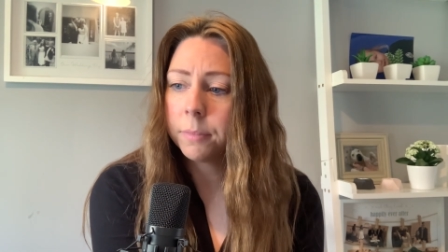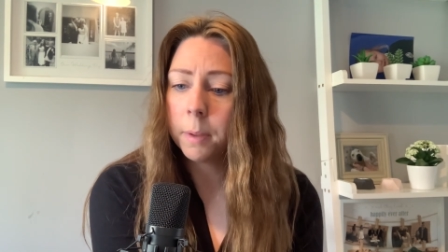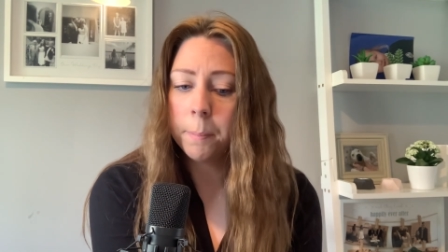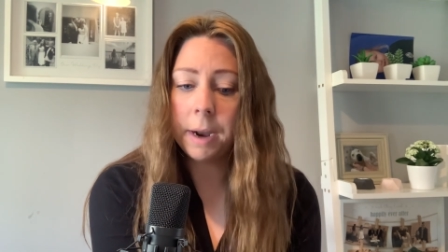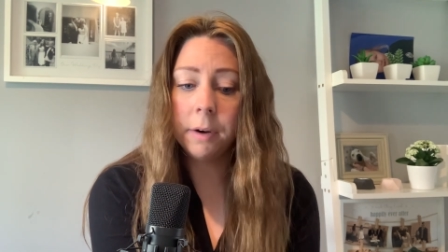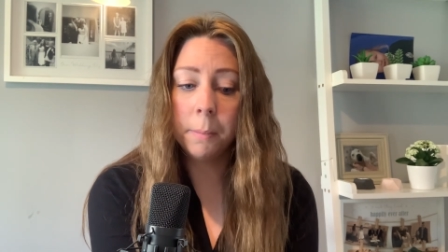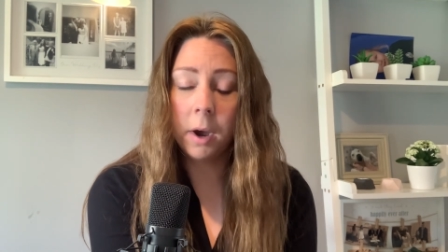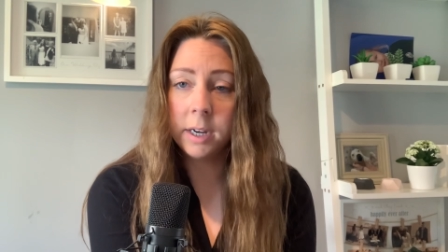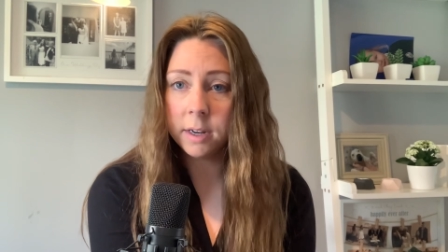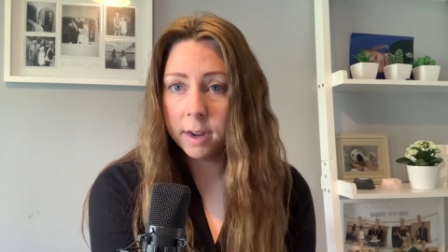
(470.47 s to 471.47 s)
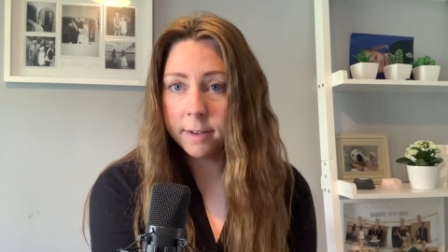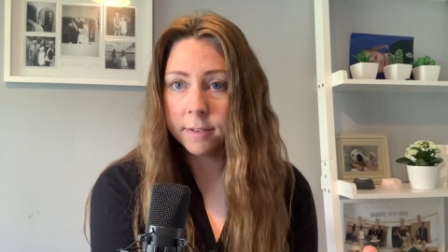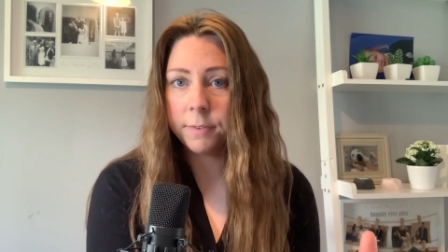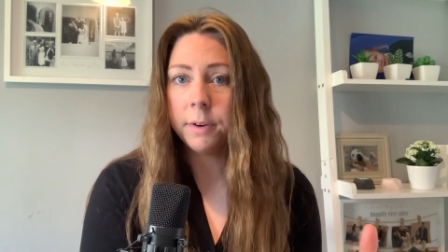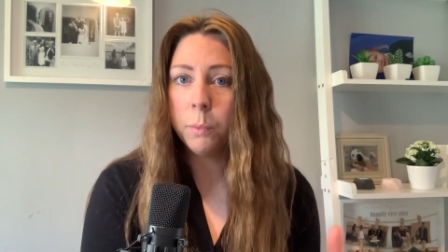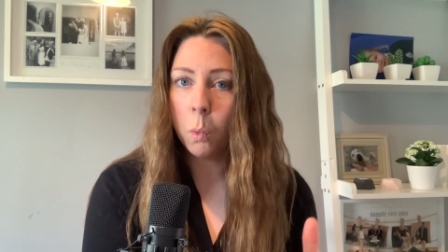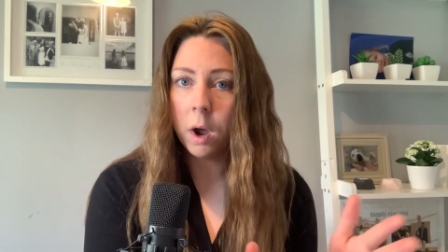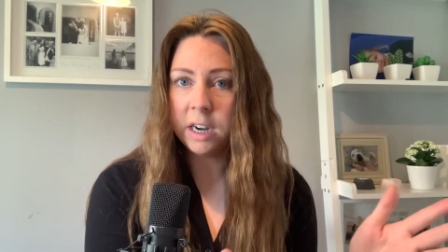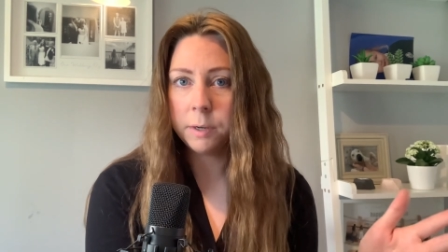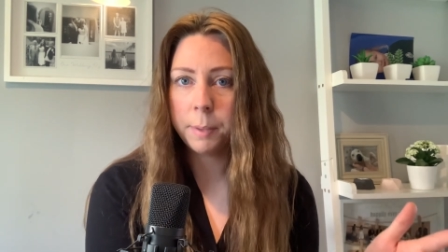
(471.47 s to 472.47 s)
Bear in mind, it's a very
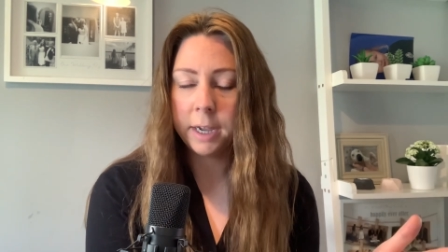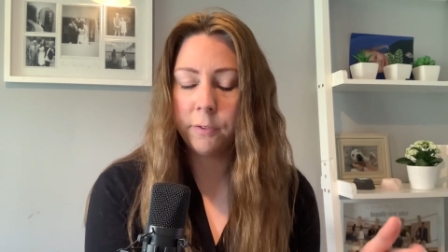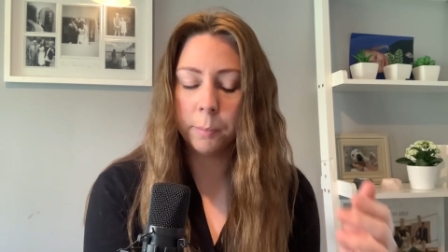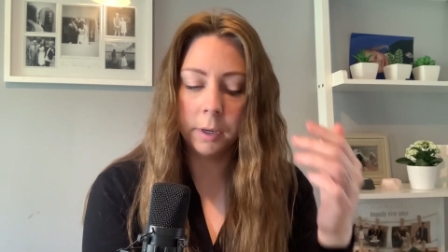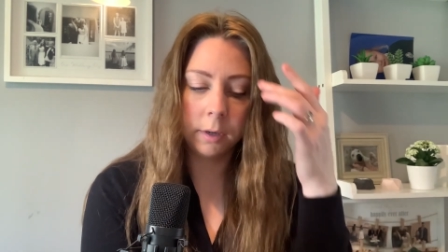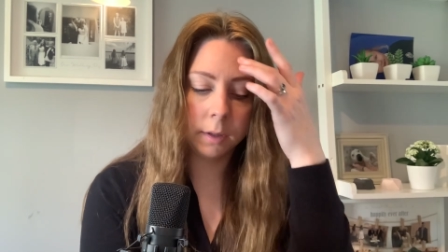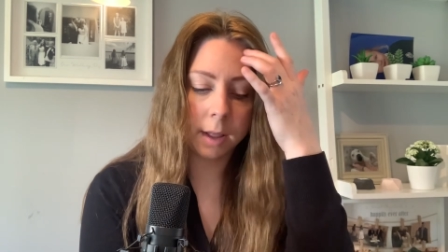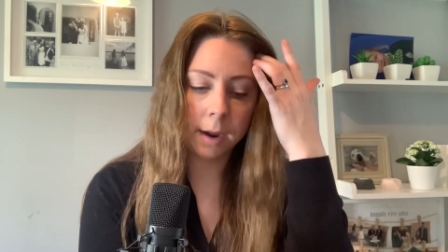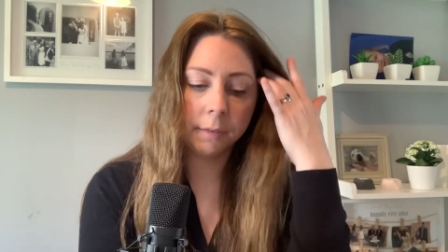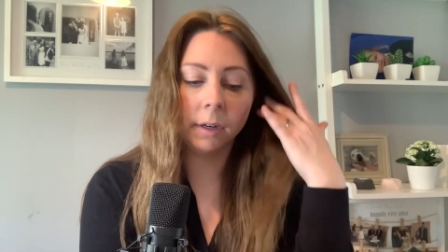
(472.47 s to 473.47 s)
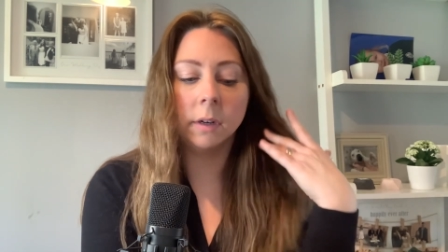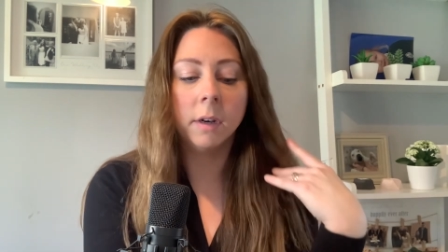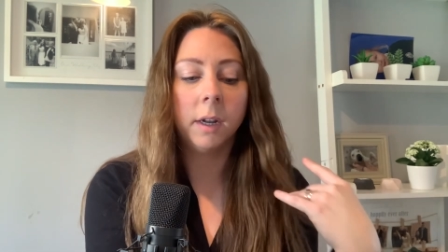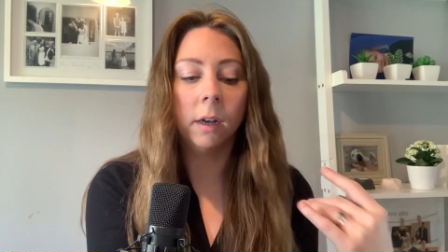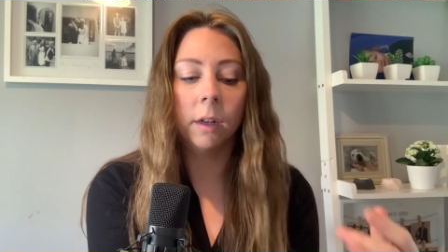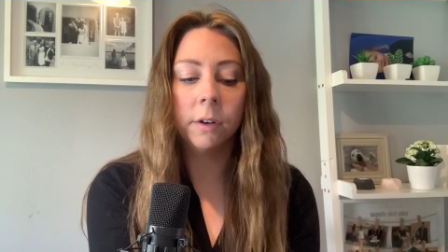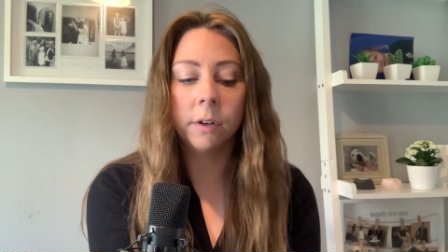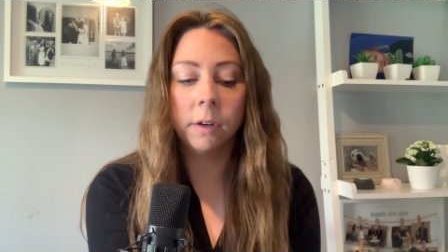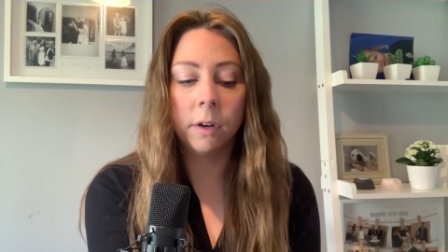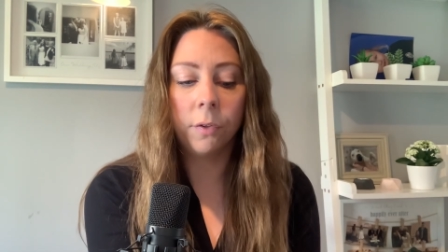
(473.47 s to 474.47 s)
wide pavement there in in
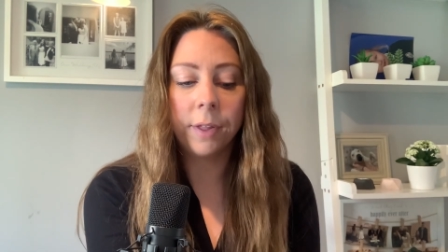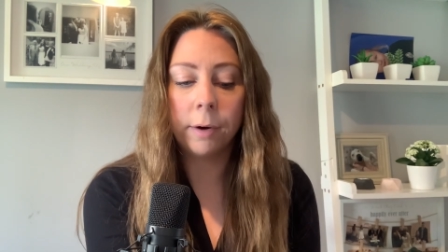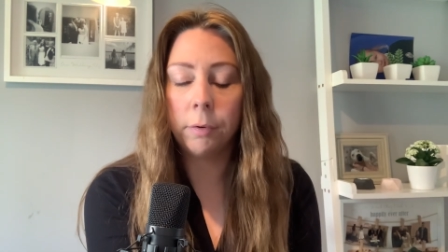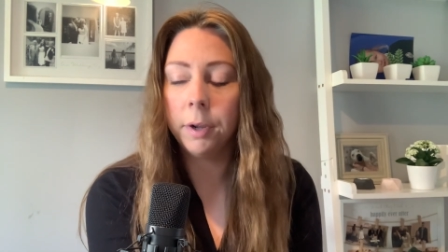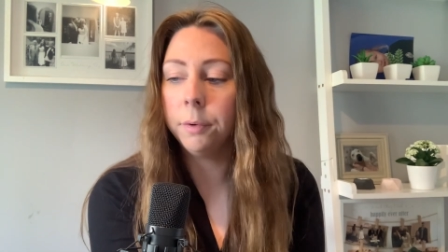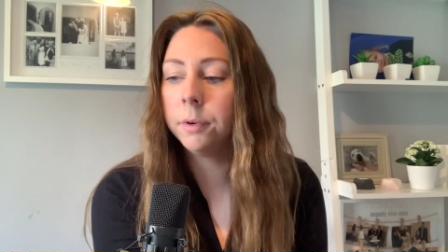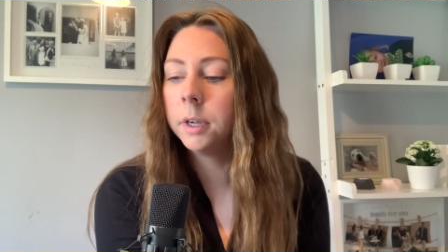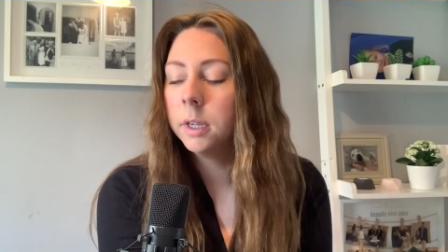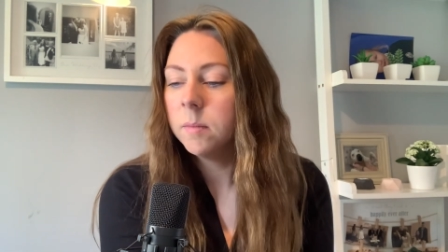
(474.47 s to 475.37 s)
London on that road,